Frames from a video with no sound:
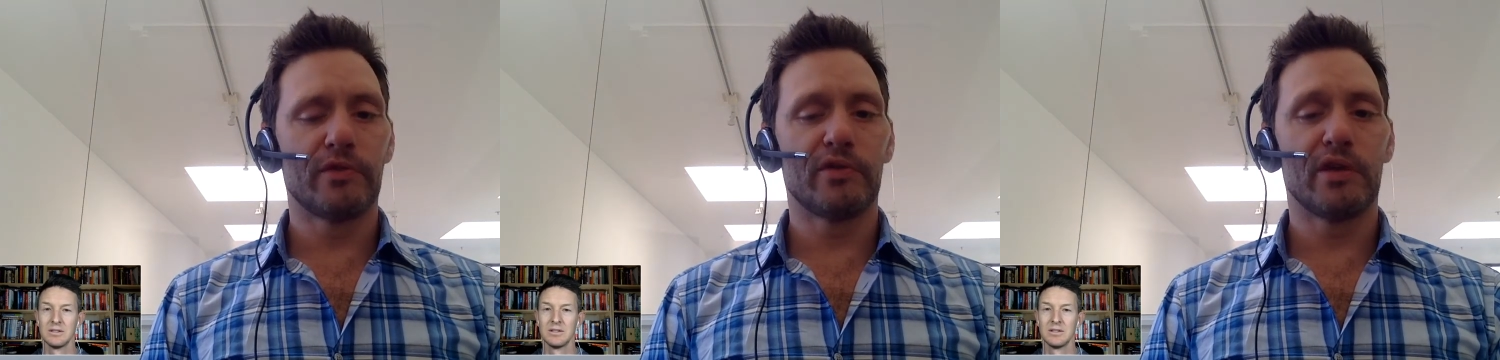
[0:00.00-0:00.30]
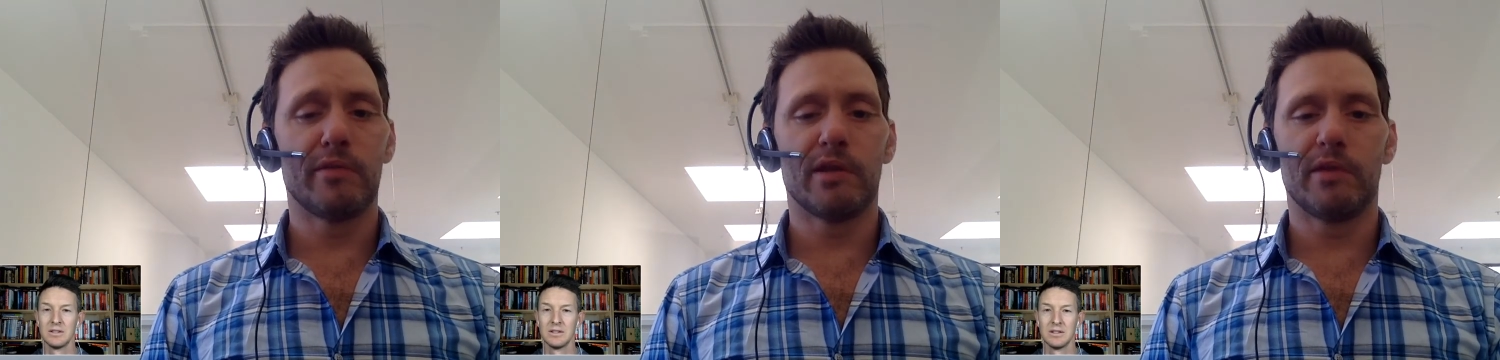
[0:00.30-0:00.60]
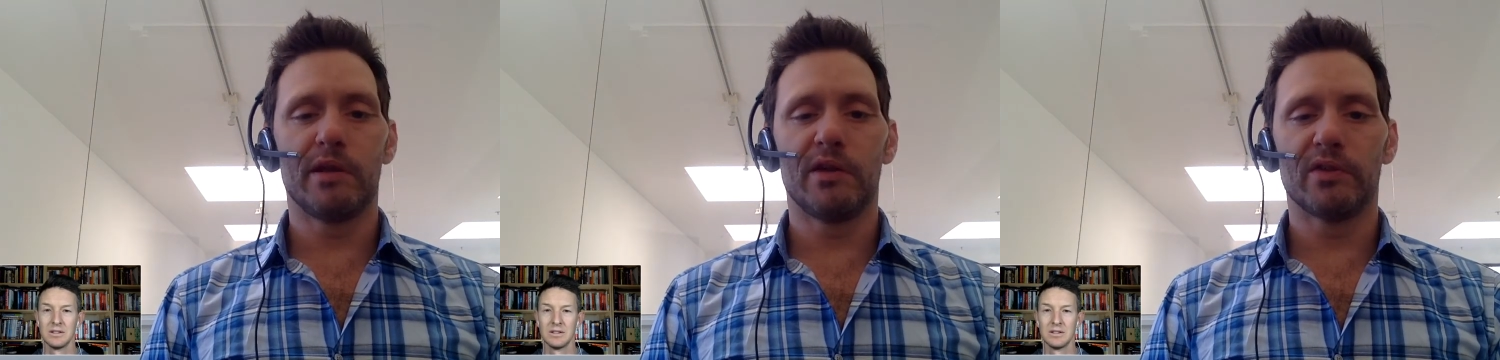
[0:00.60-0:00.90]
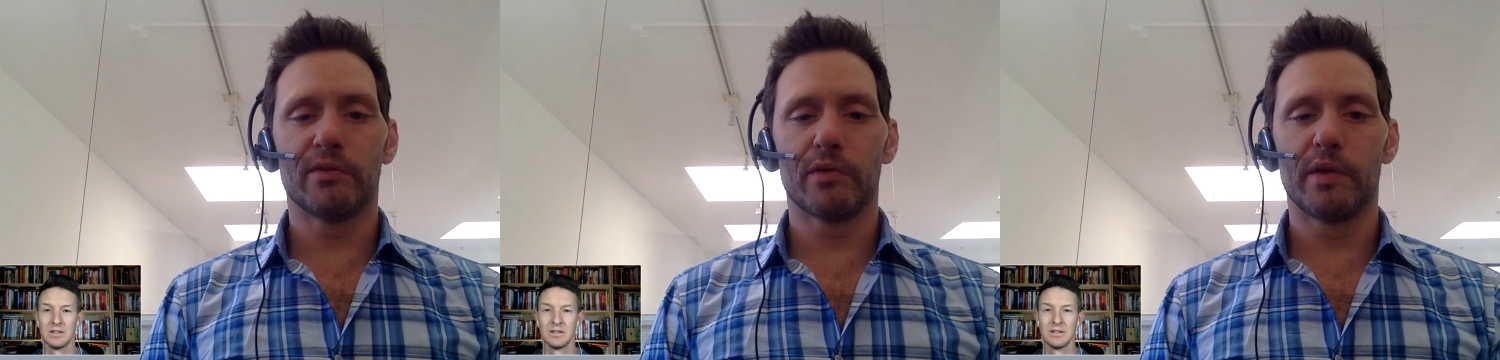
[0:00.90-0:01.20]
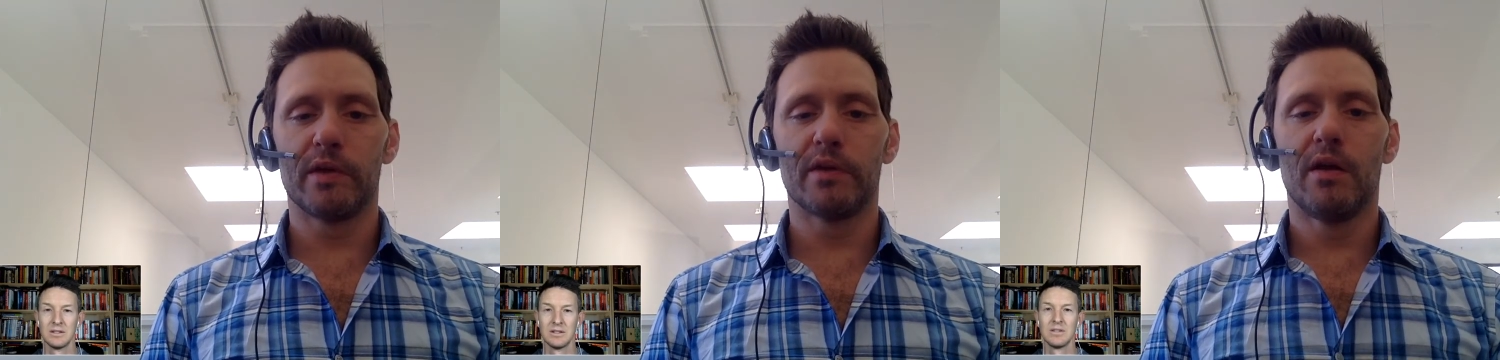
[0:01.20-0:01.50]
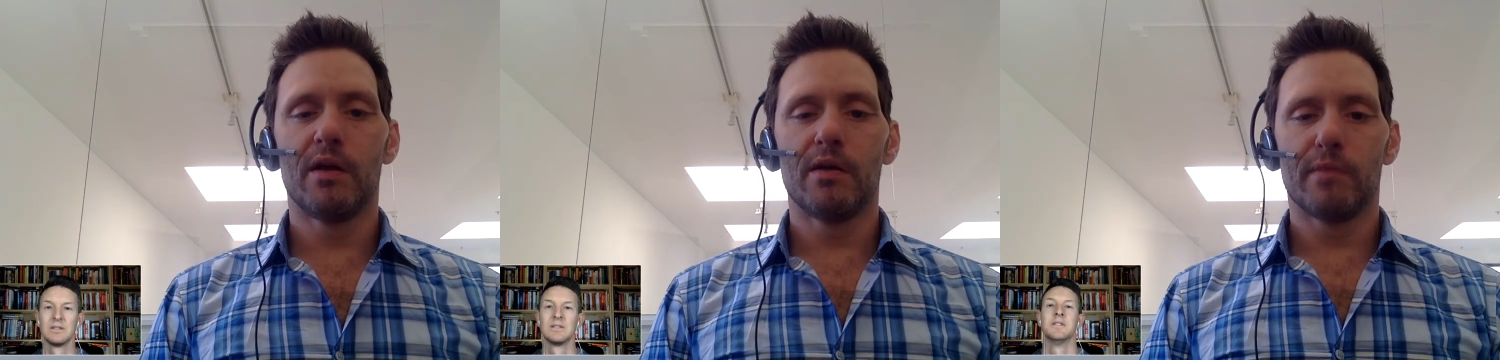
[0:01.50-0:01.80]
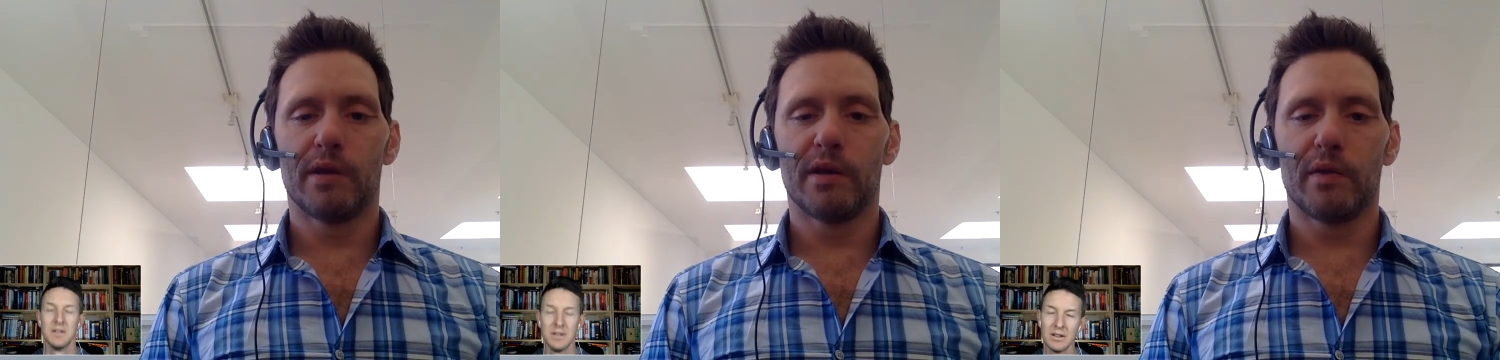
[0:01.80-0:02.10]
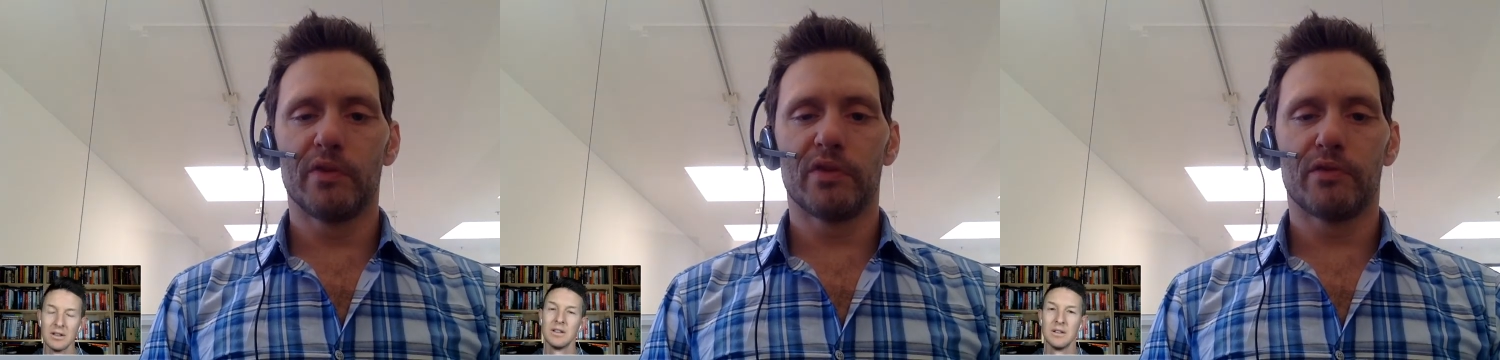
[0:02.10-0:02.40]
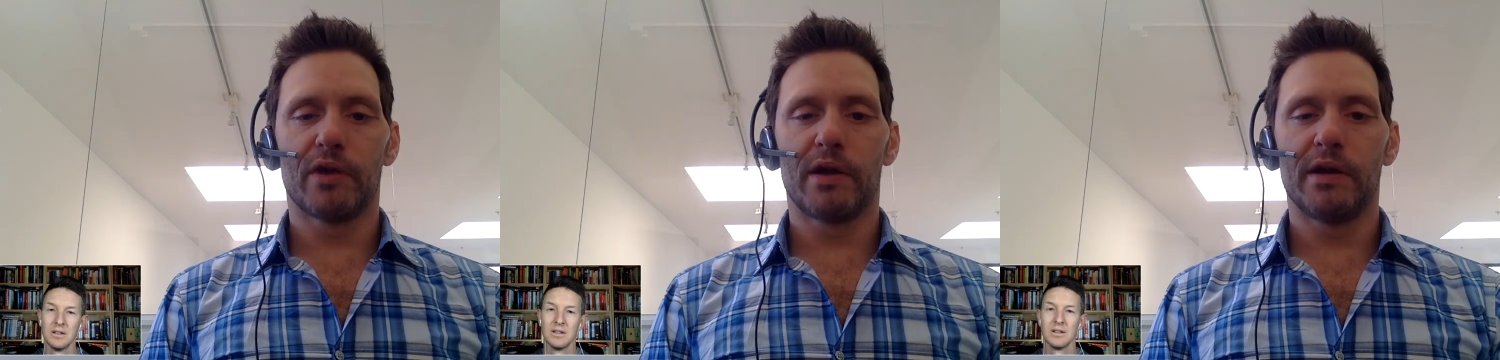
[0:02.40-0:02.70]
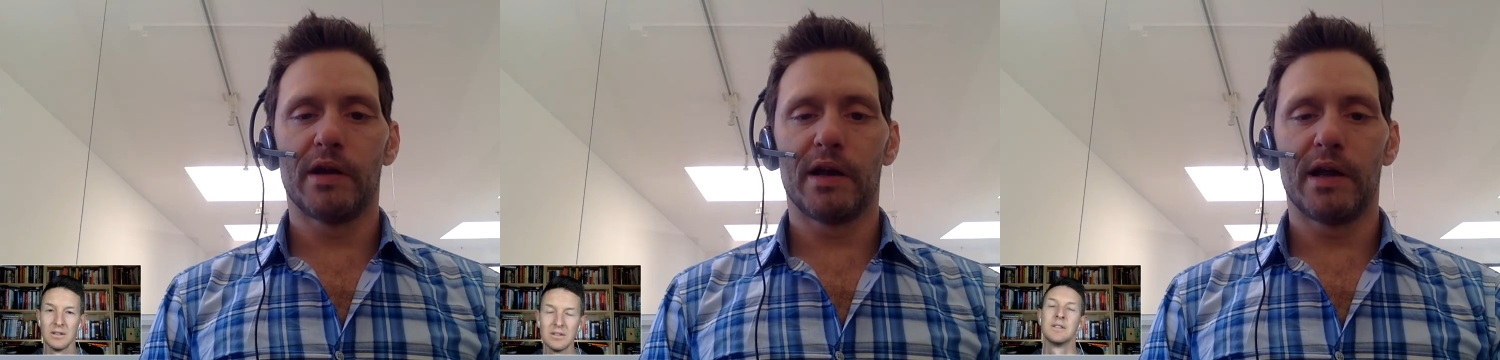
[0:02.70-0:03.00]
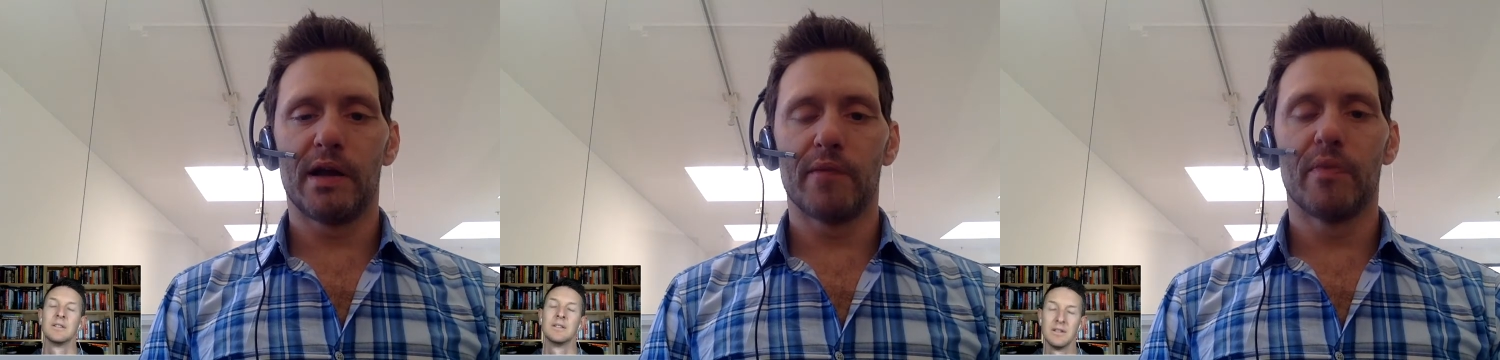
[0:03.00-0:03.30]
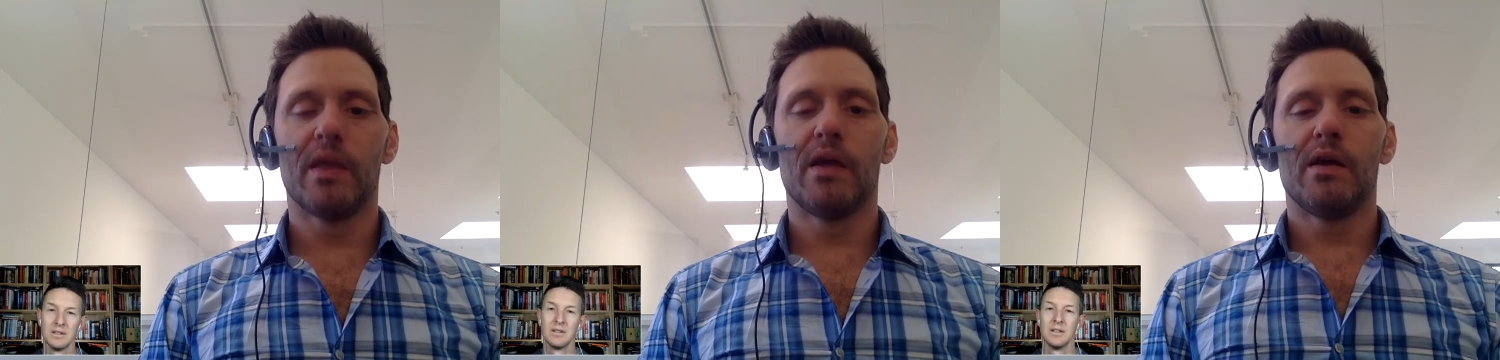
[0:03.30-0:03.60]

Speaker 1: 15-minute meetings every week, Monday, Wednesday, Friday, 9 a.m.